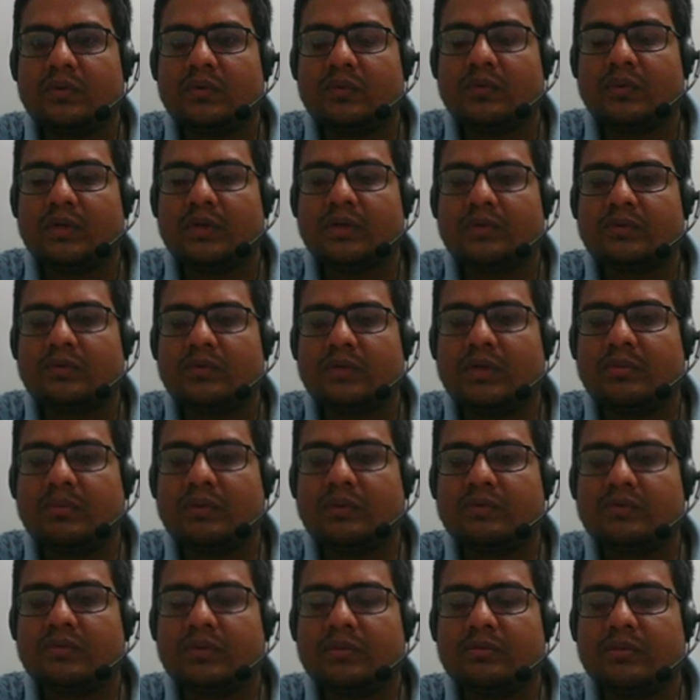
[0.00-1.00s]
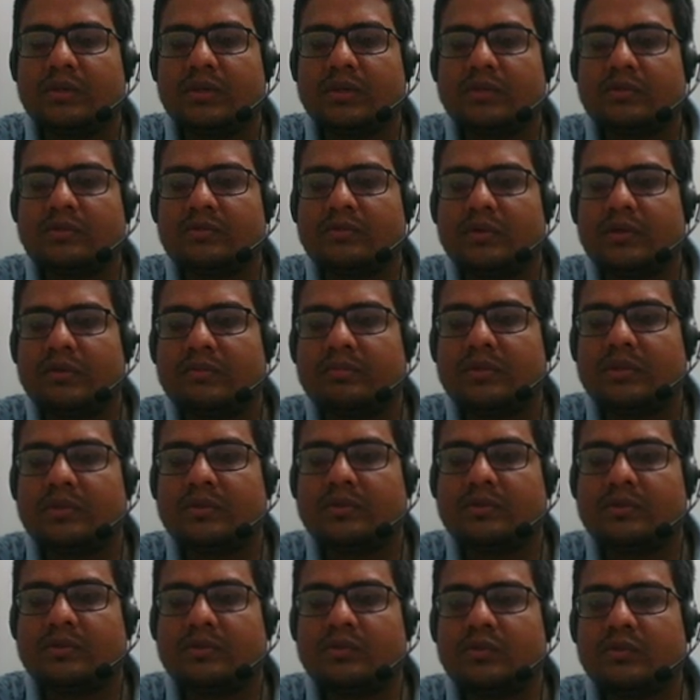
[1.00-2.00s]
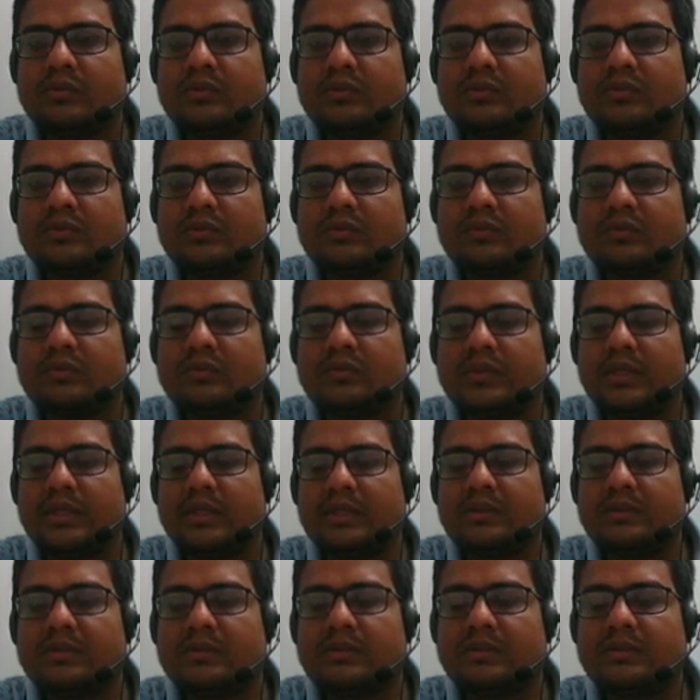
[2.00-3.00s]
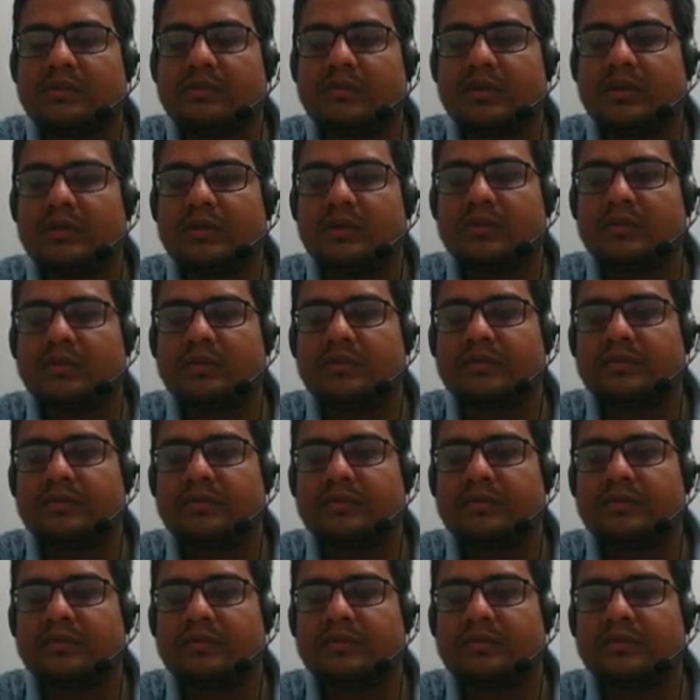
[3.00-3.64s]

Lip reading: x square plus 1 by x square plus 2, that is equal to